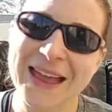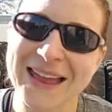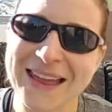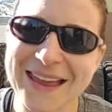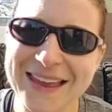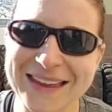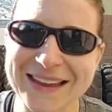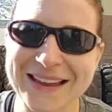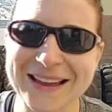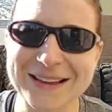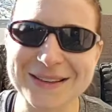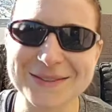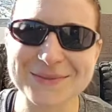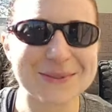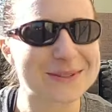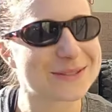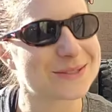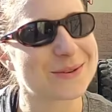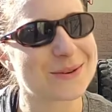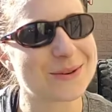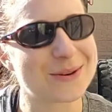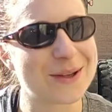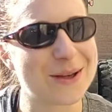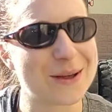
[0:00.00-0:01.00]
Hey guys, what's
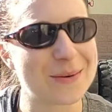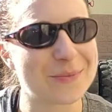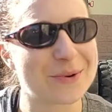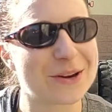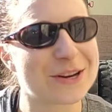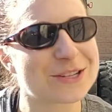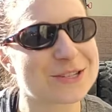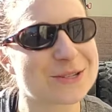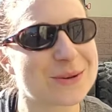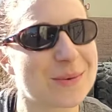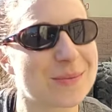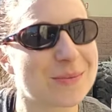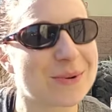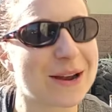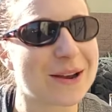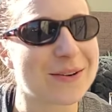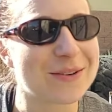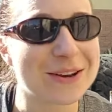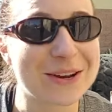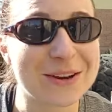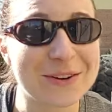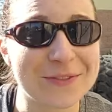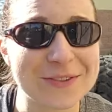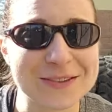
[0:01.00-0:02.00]
going on? Brianne
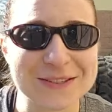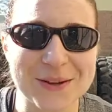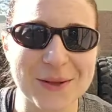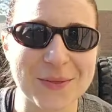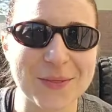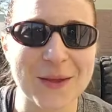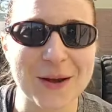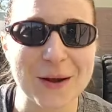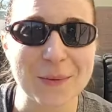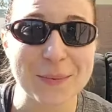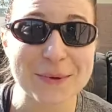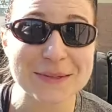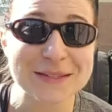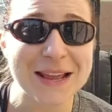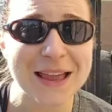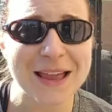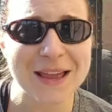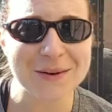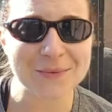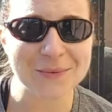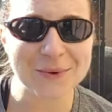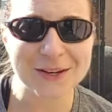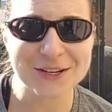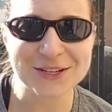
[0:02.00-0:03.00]
Brown here, physical therapist
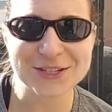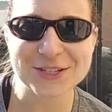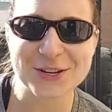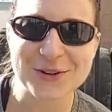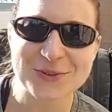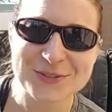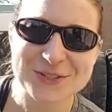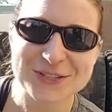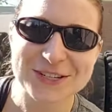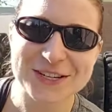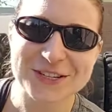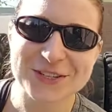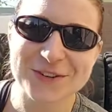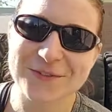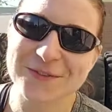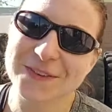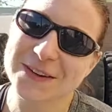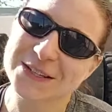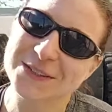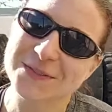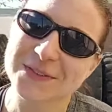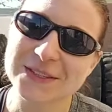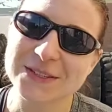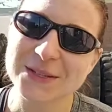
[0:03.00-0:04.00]
and wellness coach. Get your
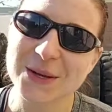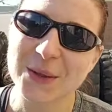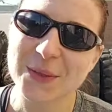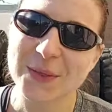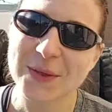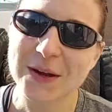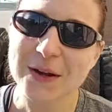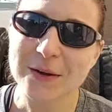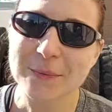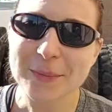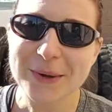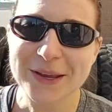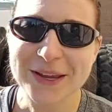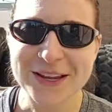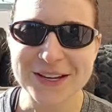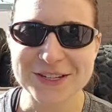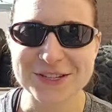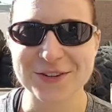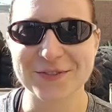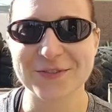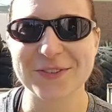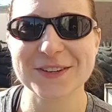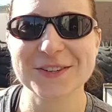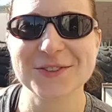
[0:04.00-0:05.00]
fix physical therapy,
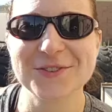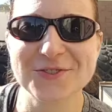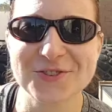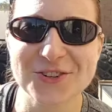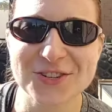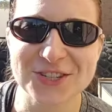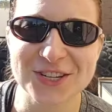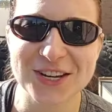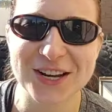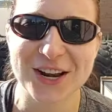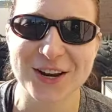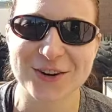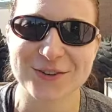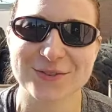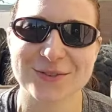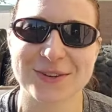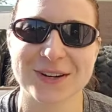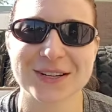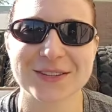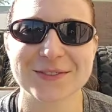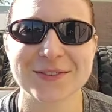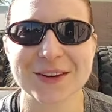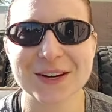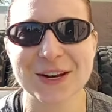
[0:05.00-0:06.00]
get your fix nutrition,
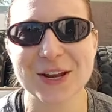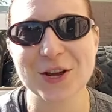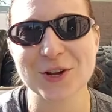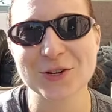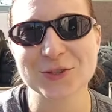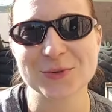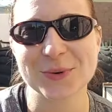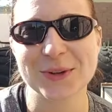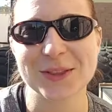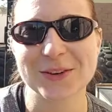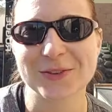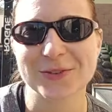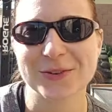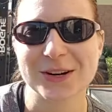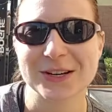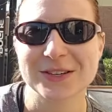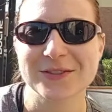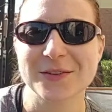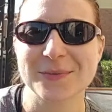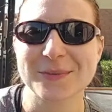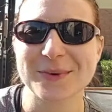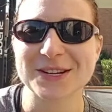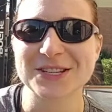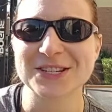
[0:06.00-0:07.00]
CrossFit coach with
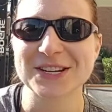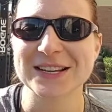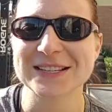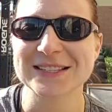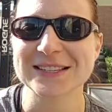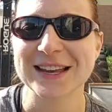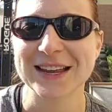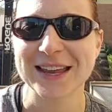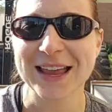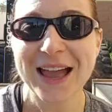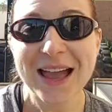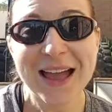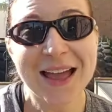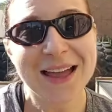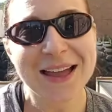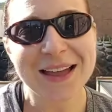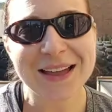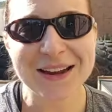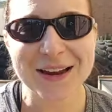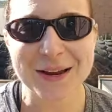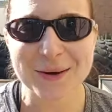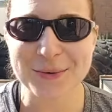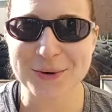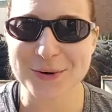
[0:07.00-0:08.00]
CrossFit Majestic.
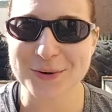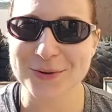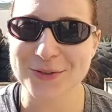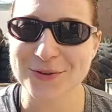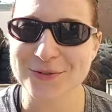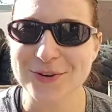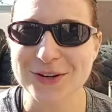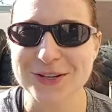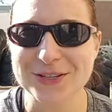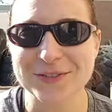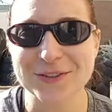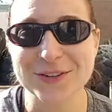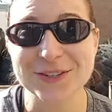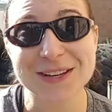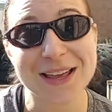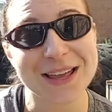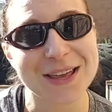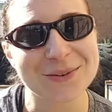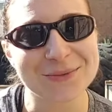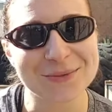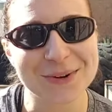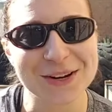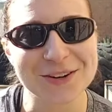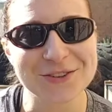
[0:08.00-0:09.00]
And I work with CrossFitters
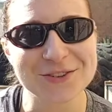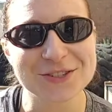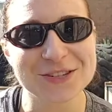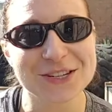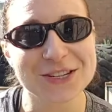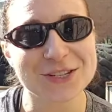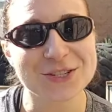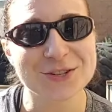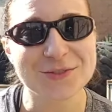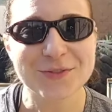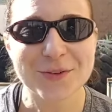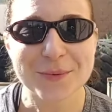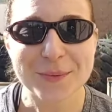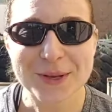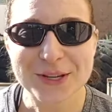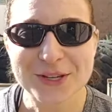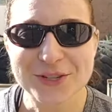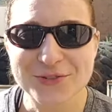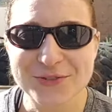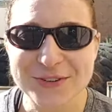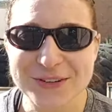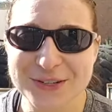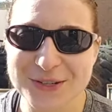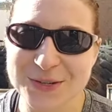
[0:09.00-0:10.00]
and runners to get you from
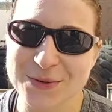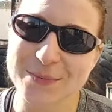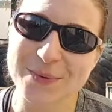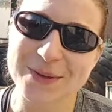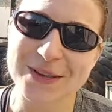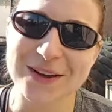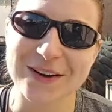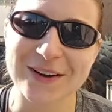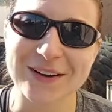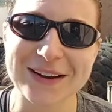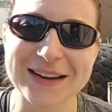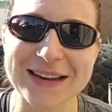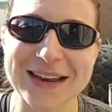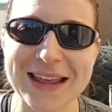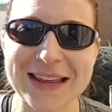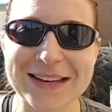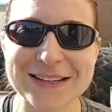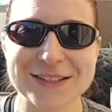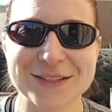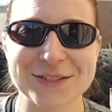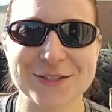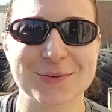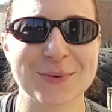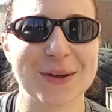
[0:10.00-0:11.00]
injury to PR in 8
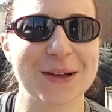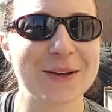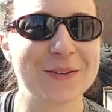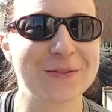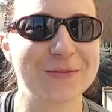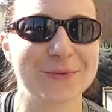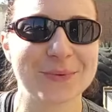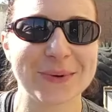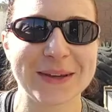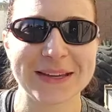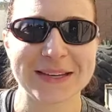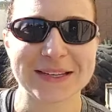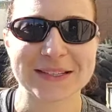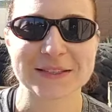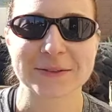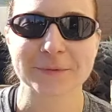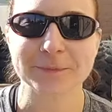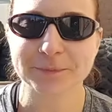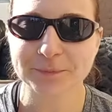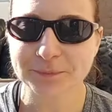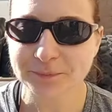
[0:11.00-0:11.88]
to 12 weeks.